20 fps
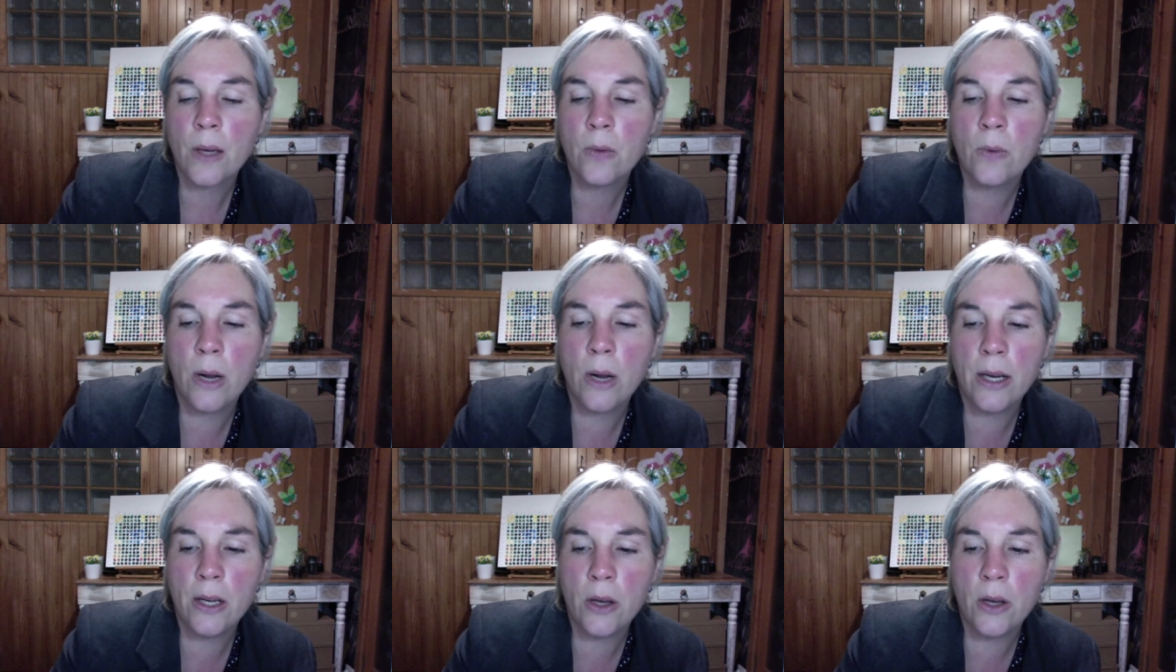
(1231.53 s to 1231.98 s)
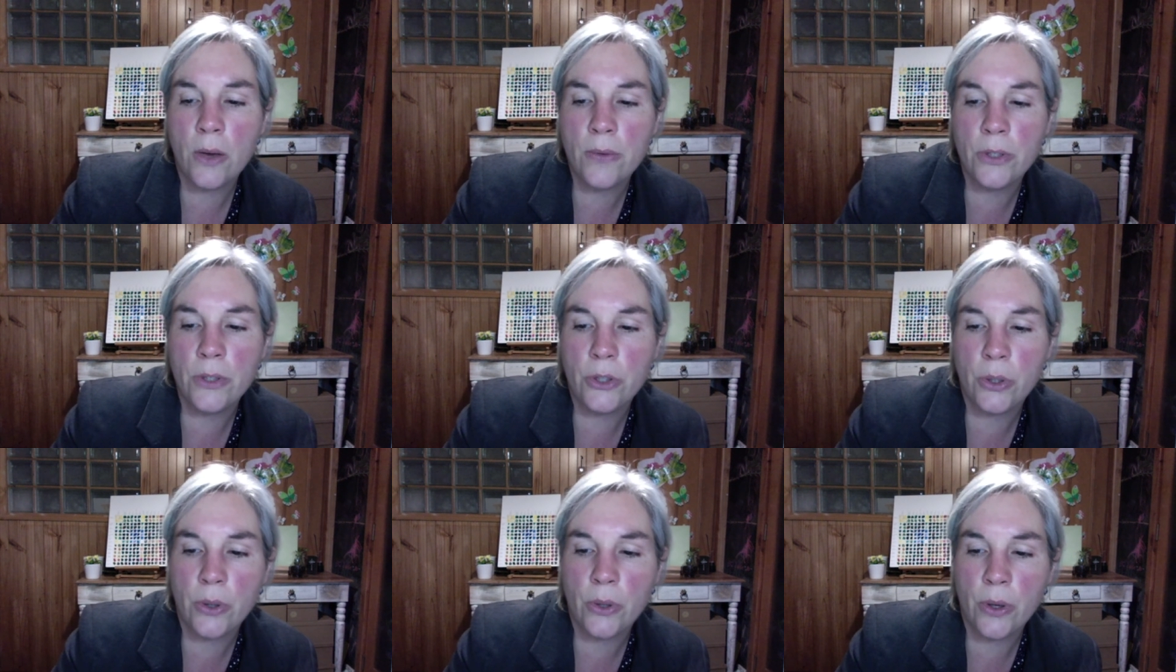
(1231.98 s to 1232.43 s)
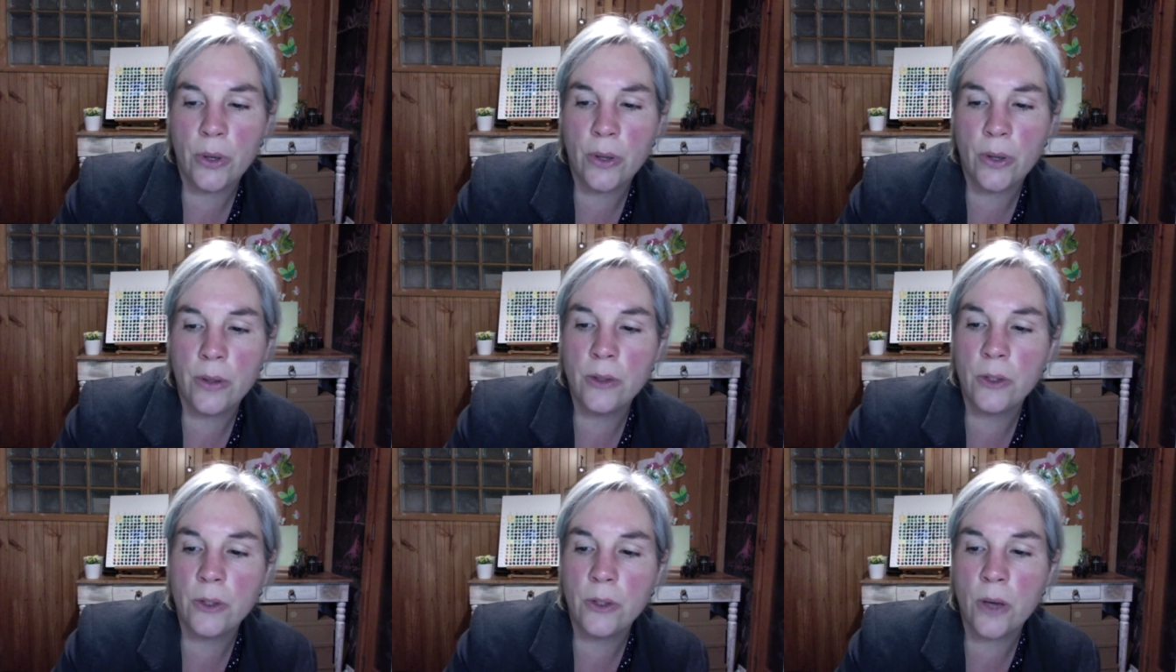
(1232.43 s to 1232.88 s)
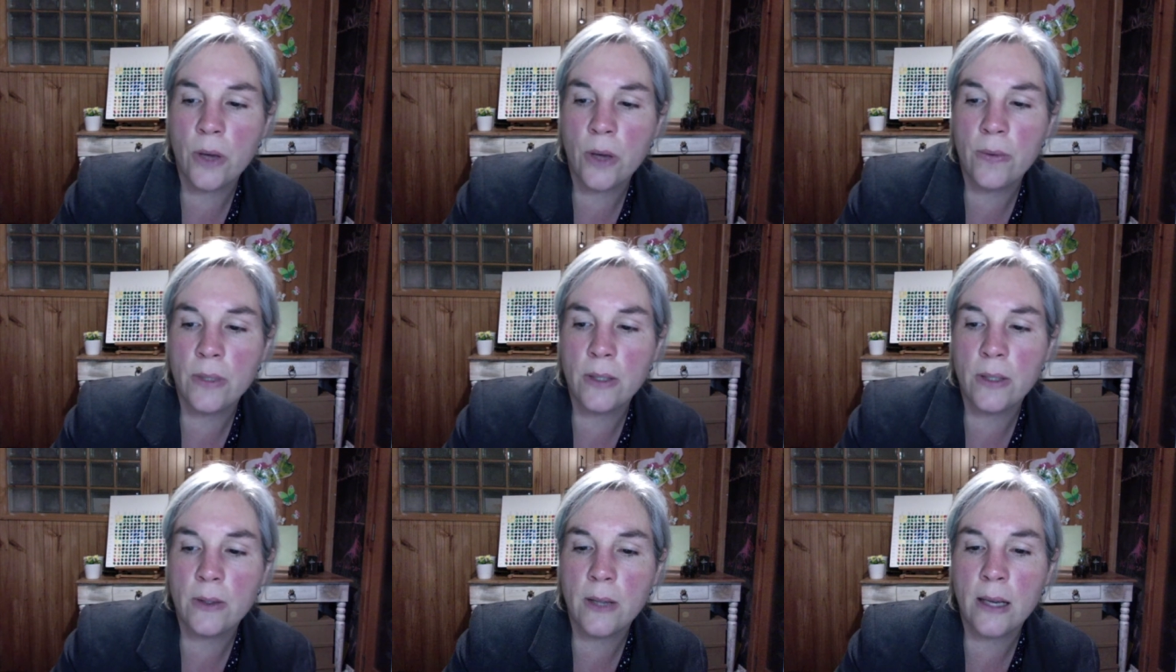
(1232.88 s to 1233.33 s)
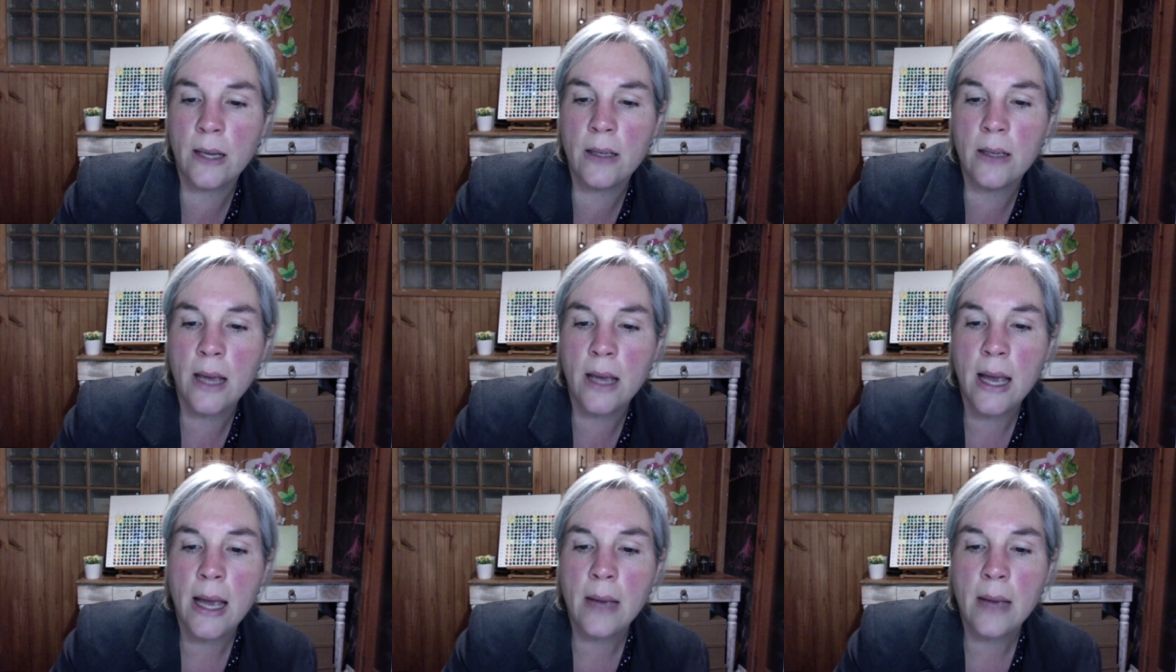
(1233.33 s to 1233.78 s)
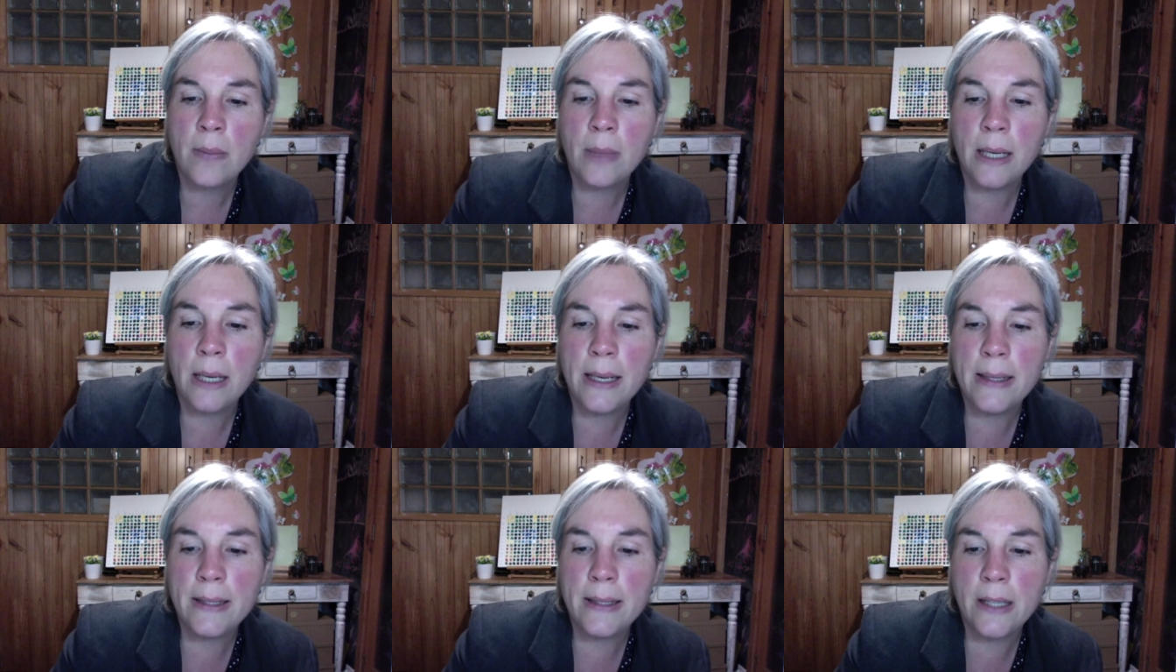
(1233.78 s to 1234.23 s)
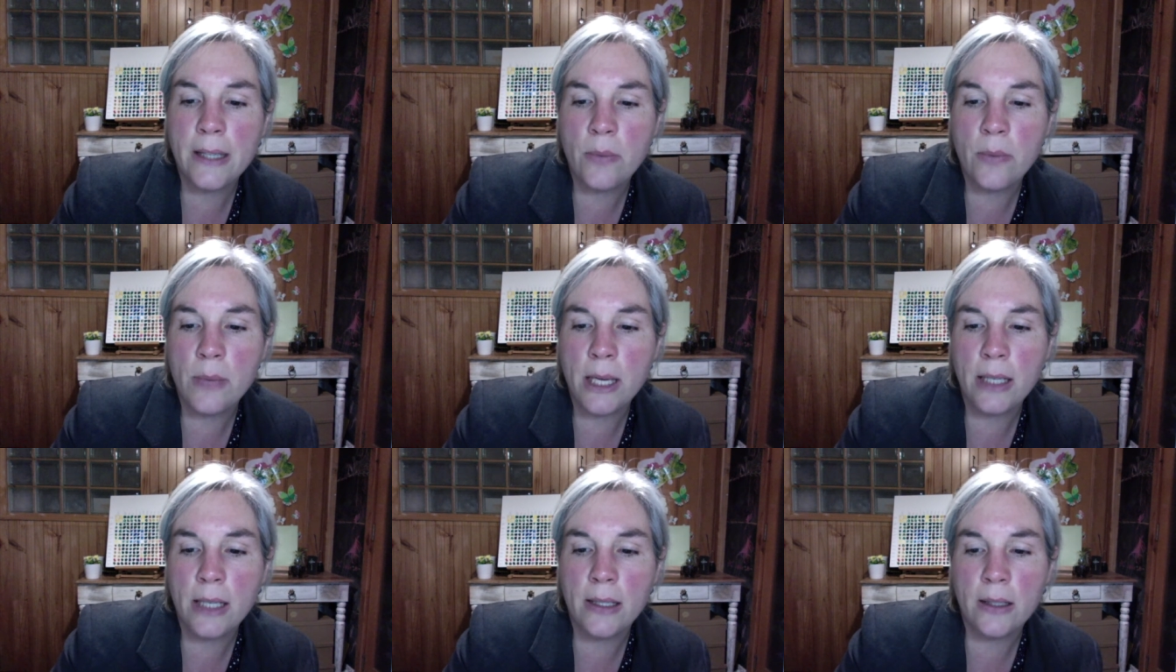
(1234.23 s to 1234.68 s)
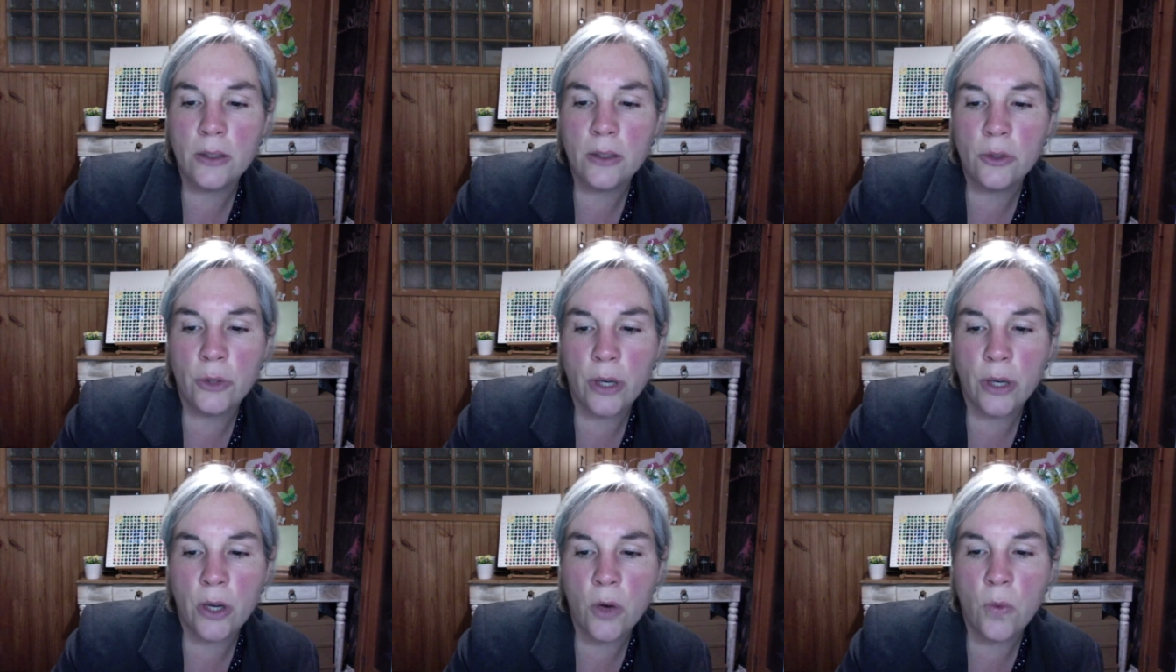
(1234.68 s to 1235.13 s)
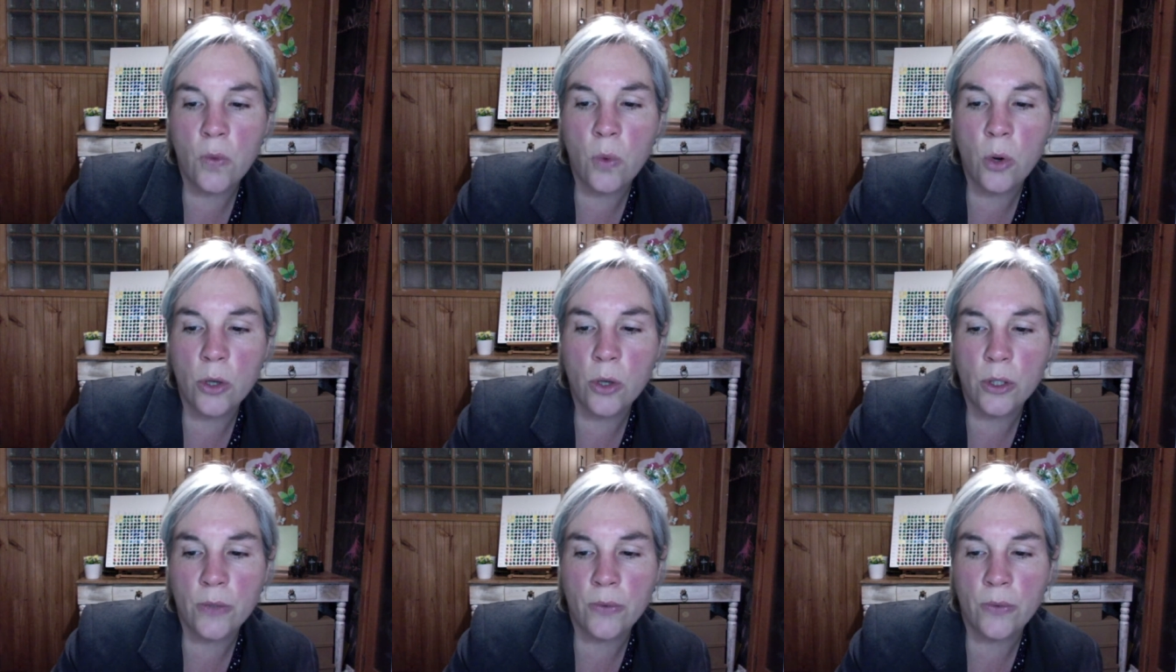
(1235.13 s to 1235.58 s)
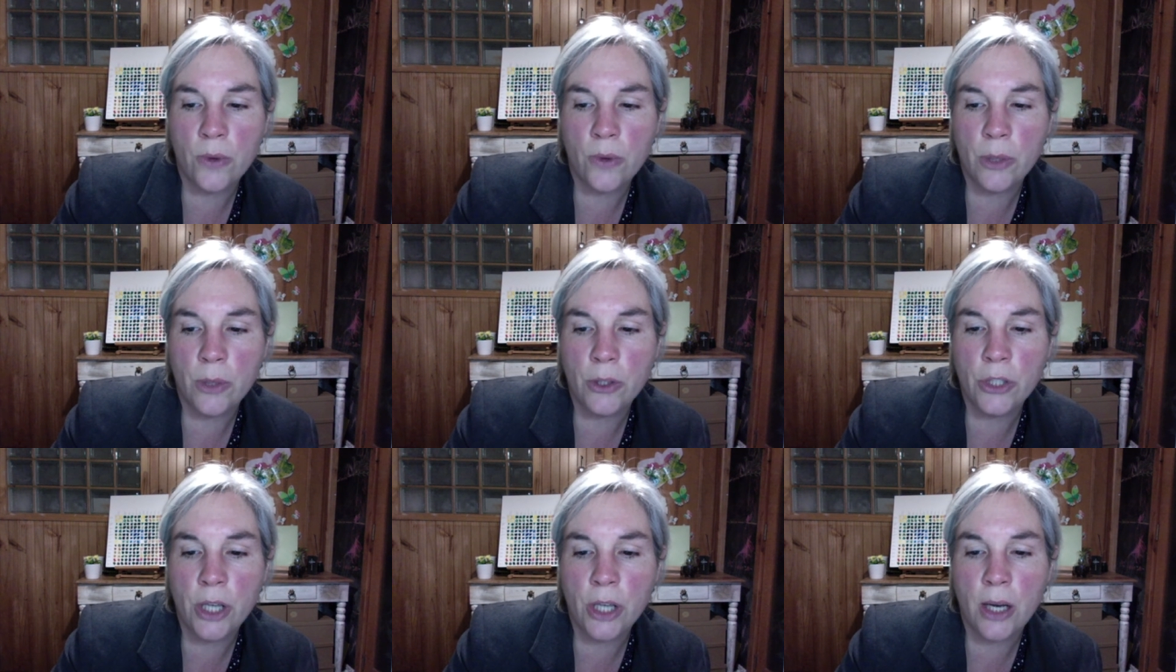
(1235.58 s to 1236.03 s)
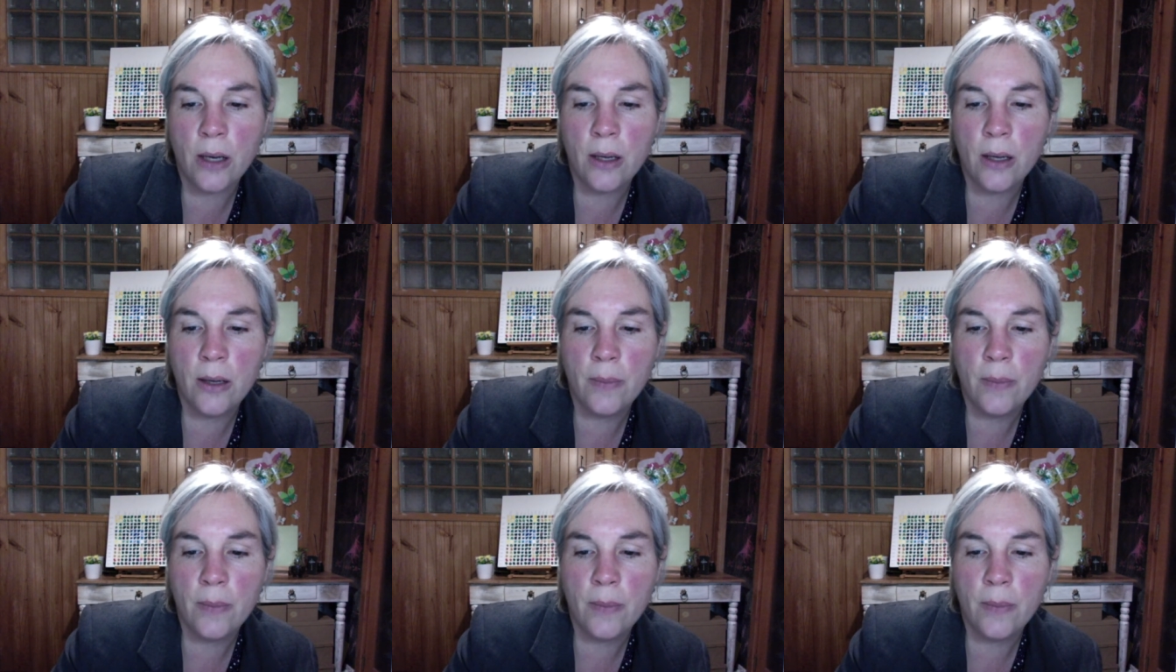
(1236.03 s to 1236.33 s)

Running over to her, the servant said, please give me a little drink of water from your jug.